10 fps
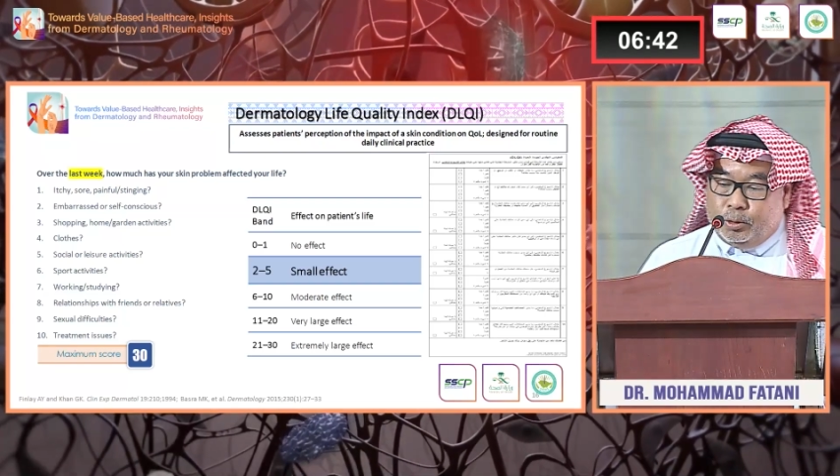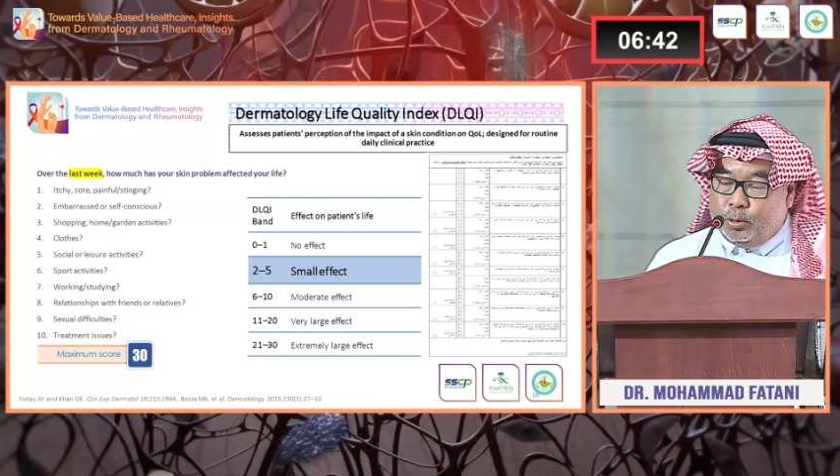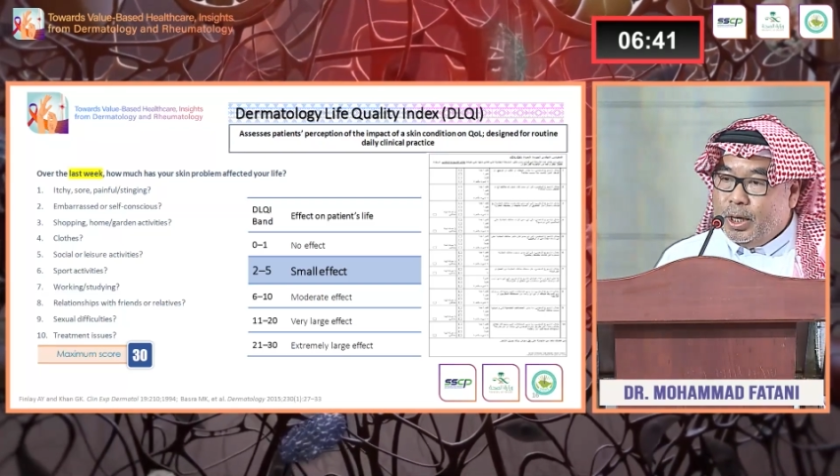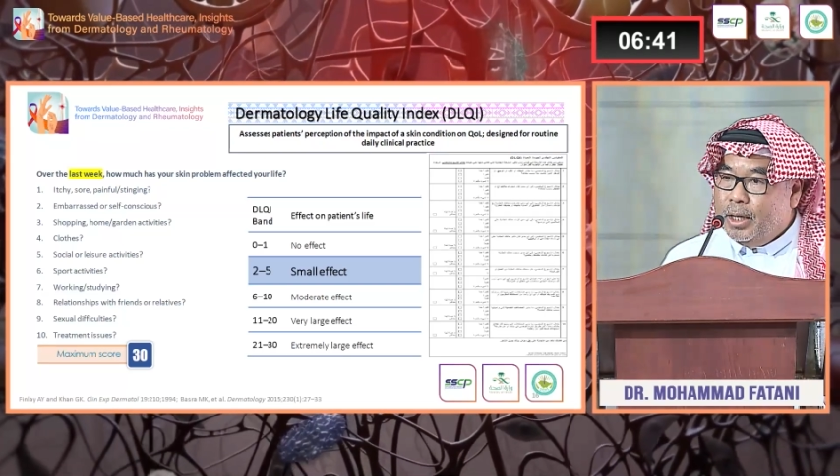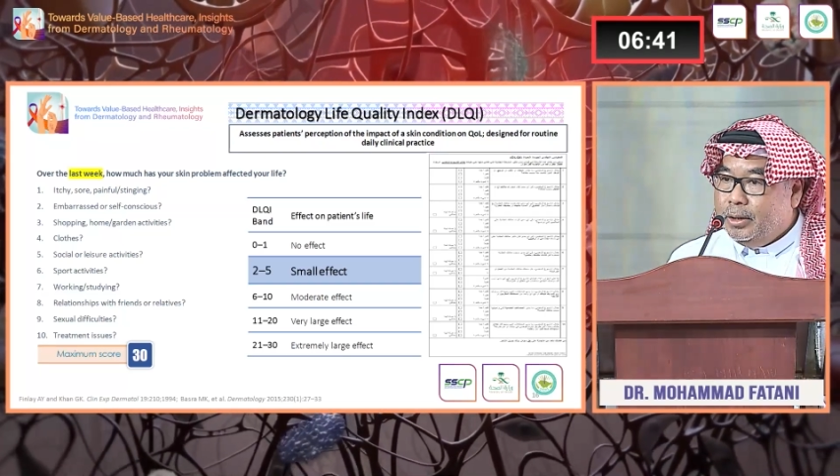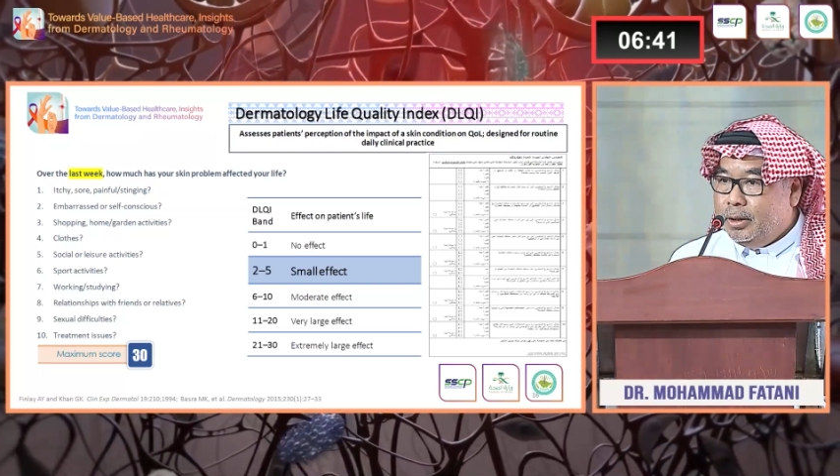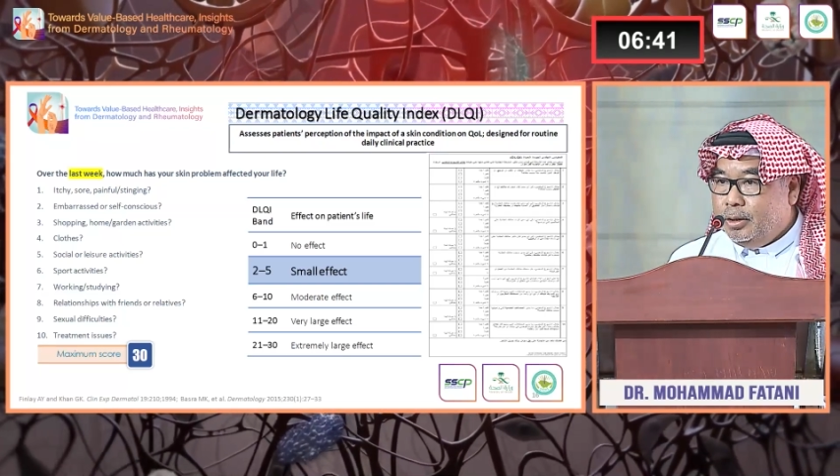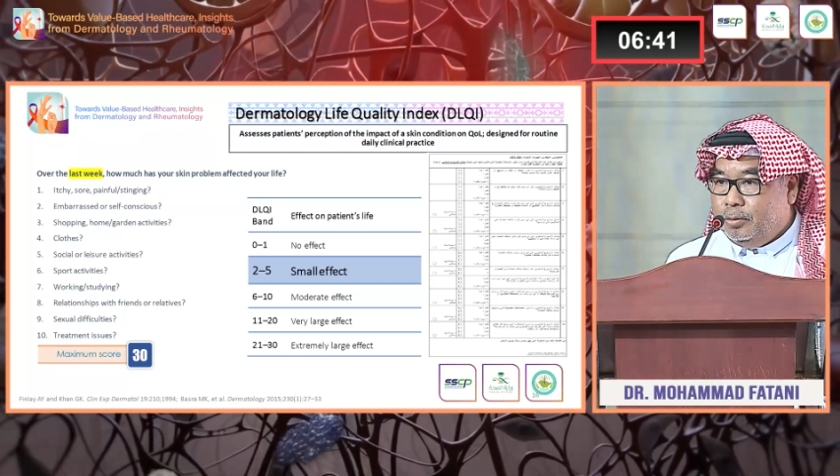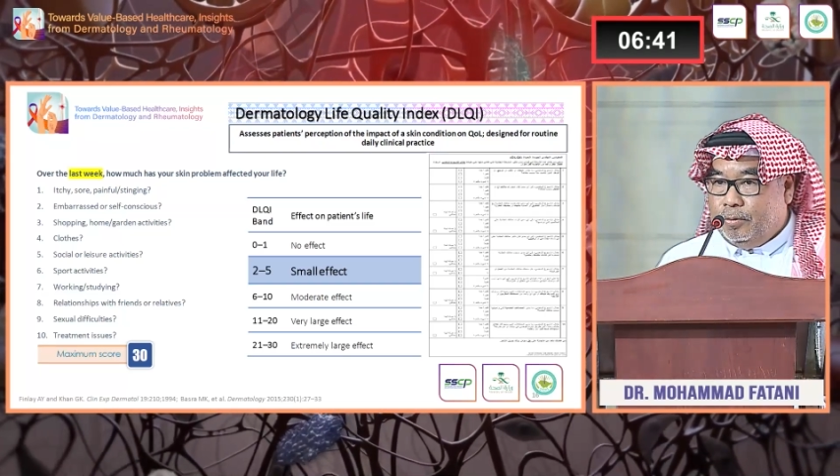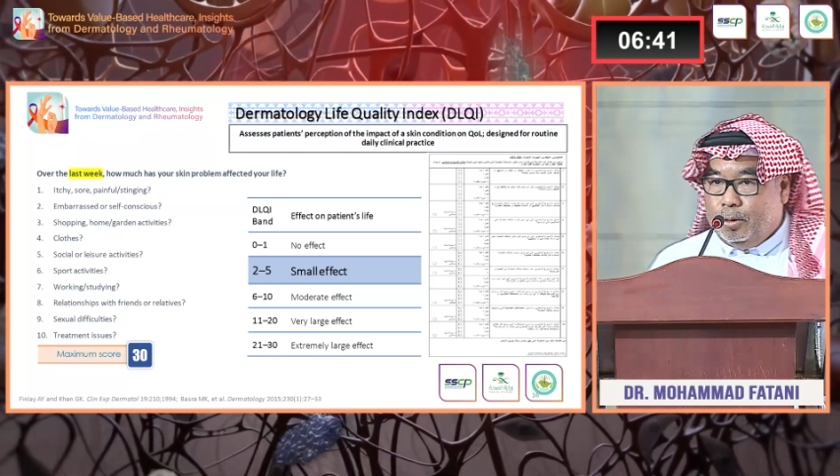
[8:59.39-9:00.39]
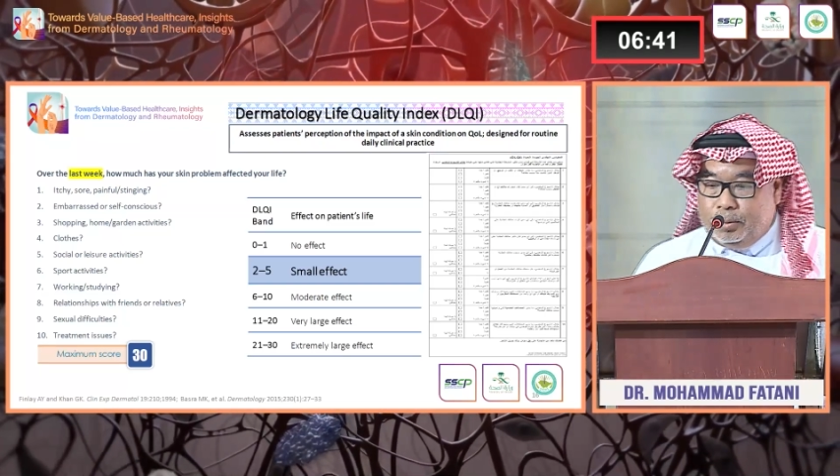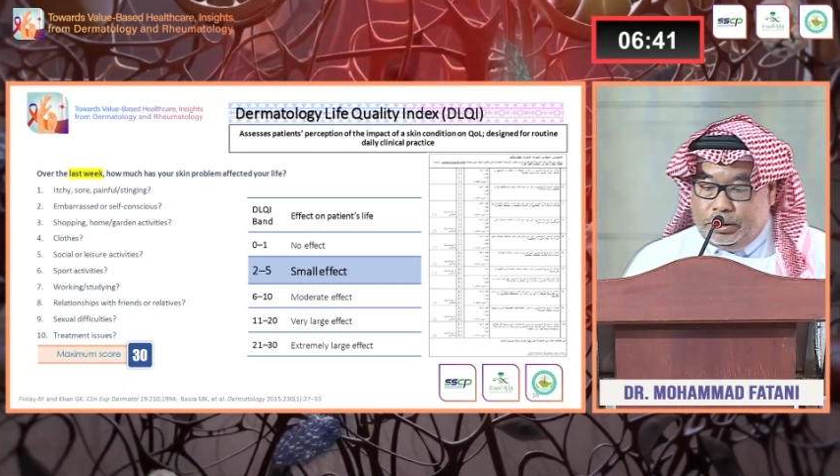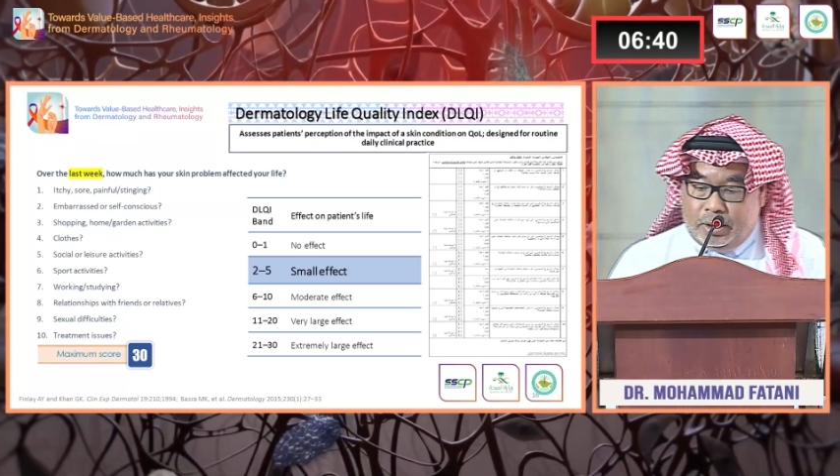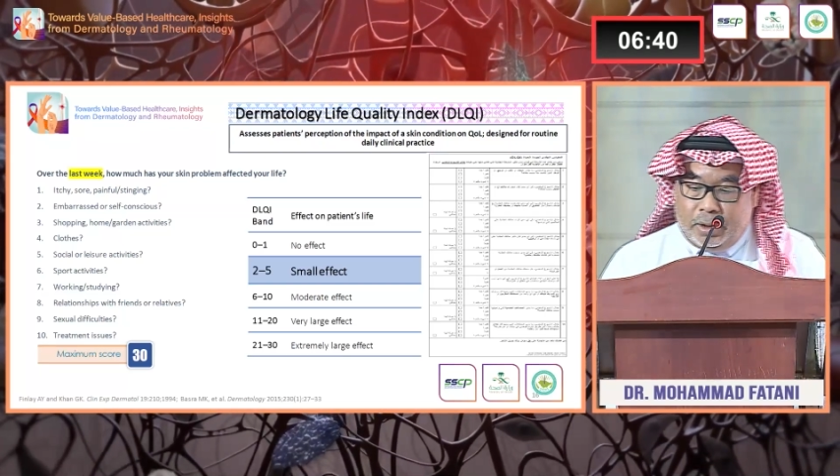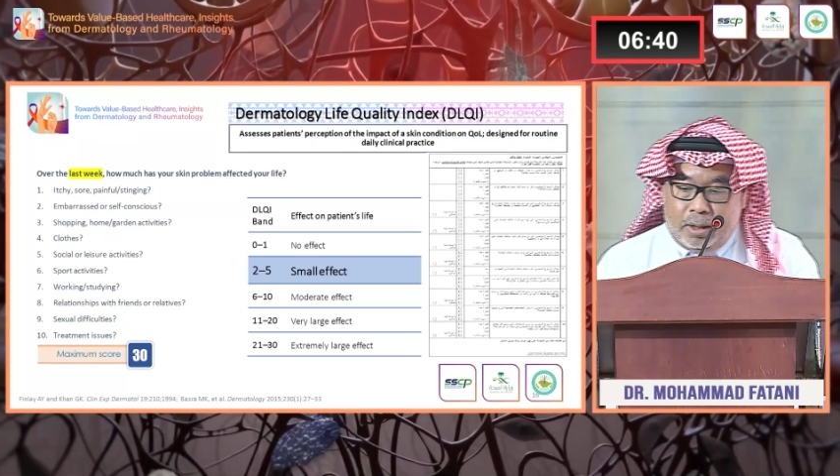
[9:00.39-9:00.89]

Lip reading: You can get it from the